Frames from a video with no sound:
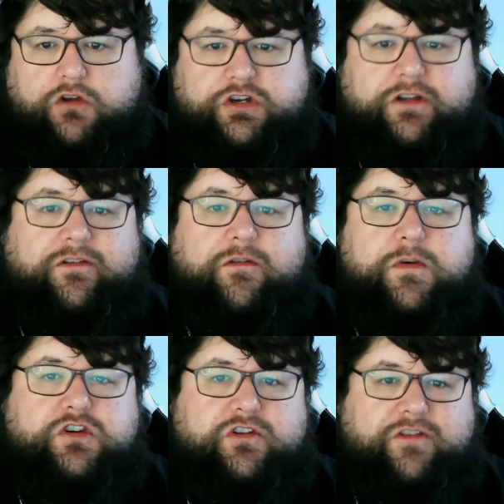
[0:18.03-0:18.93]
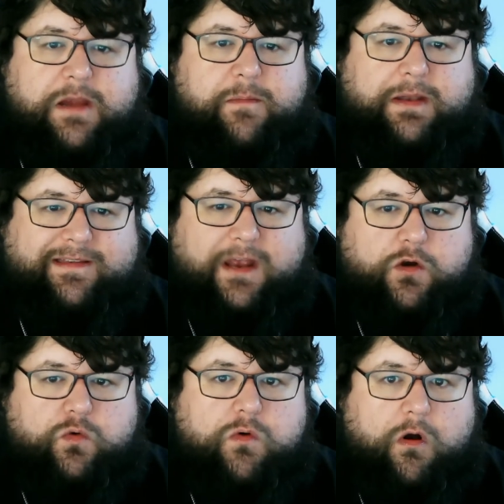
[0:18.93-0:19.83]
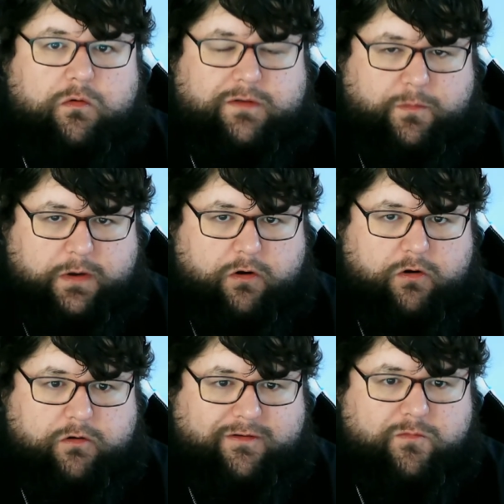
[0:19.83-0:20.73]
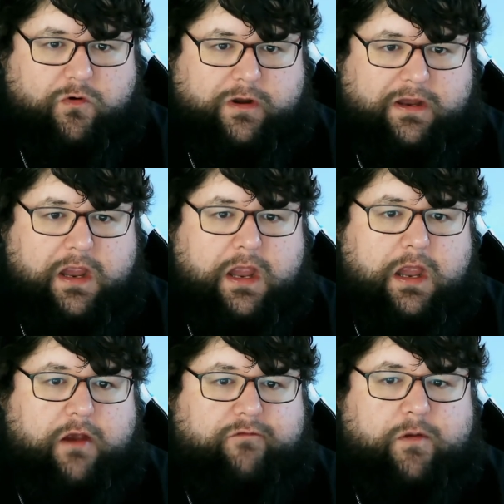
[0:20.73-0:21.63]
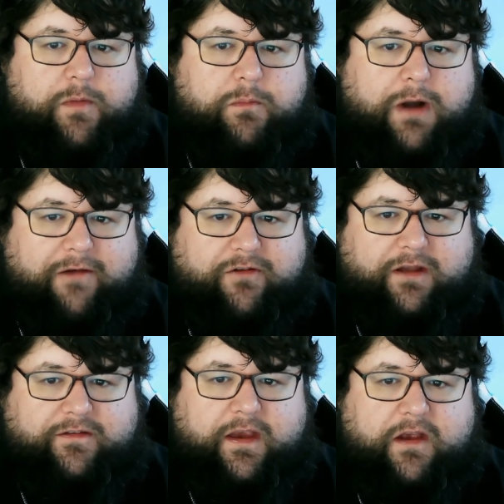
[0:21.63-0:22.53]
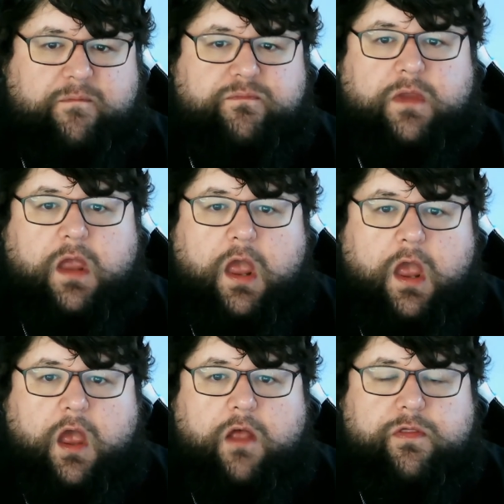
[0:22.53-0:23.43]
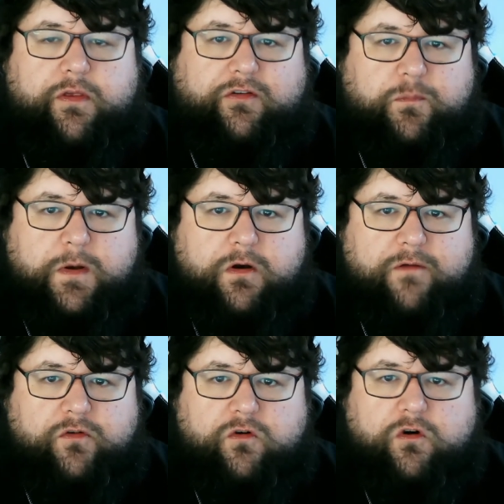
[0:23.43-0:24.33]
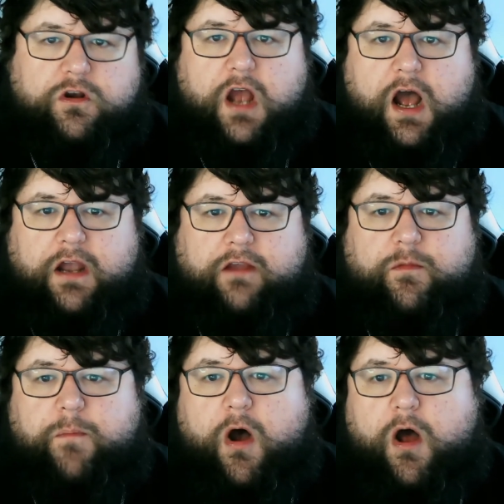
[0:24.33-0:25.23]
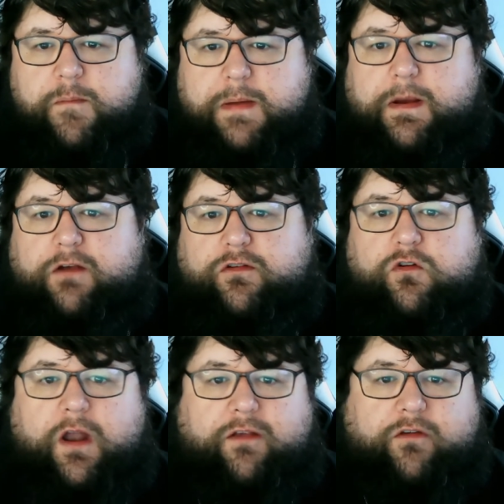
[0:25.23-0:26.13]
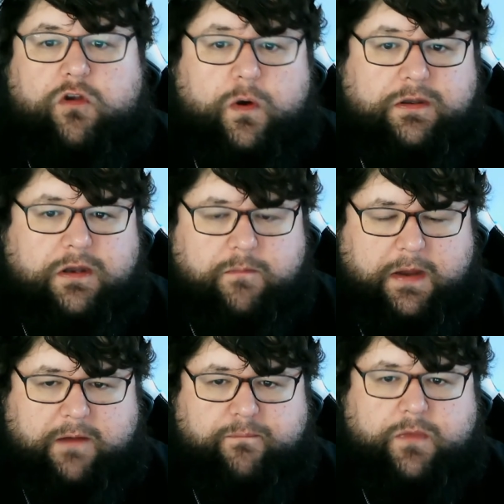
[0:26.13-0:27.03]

Jesus' mission statement is that quote that we heard this morning from the prophet Isaiah. The Spirit of the Lord God is upon me because the Lord has anointed me.